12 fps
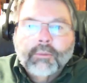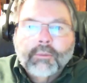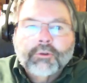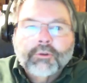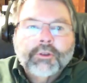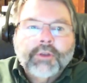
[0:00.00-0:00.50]

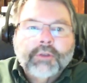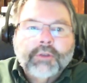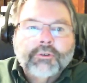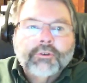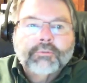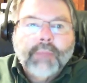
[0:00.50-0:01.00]
which in this
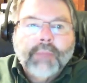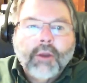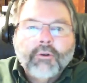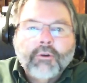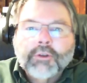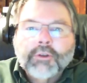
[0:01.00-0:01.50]
case is
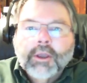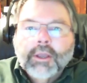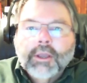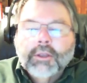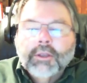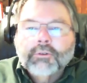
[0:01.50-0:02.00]
pears,
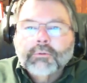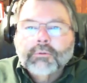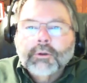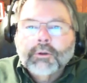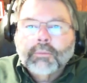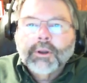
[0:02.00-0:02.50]
is
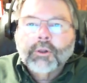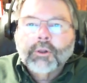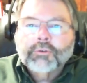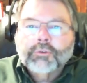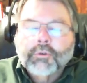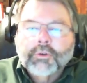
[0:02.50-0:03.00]
pretty
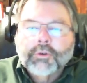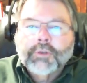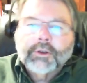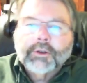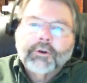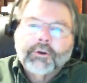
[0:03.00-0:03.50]
close to
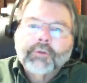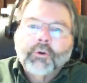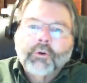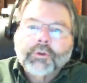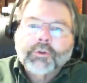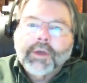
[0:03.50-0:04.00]
1500. Of
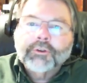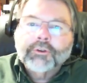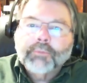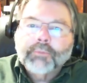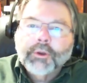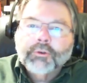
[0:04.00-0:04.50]
course, if I
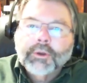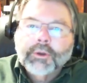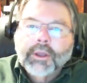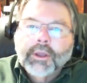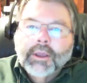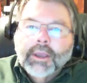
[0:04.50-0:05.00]
just point to
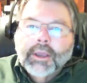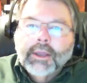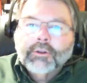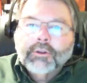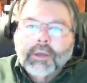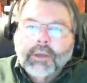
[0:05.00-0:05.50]
it,
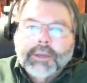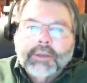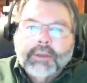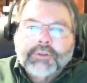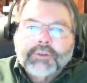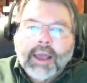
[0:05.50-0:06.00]
it'll tell me
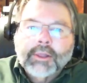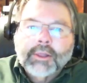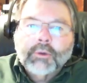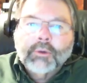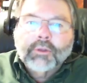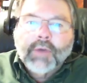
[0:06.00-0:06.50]
exactly
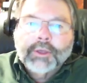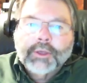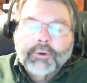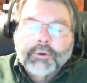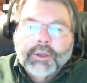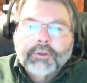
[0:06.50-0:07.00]
what the
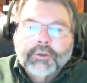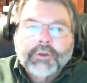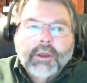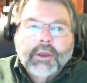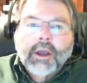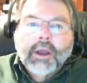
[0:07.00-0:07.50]
value is.
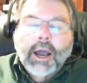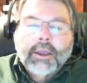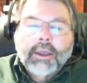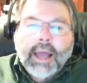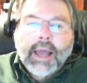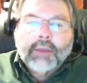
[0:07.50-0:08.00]
I
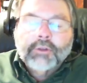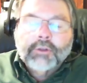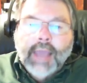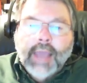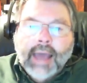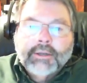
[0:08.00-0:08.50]
could
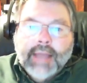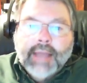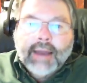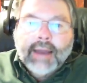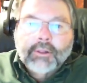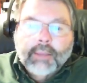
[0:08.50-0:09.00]
actually add
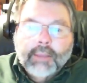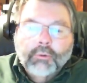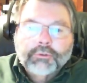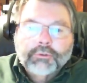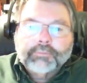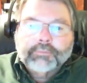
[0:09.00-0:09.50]
data labels,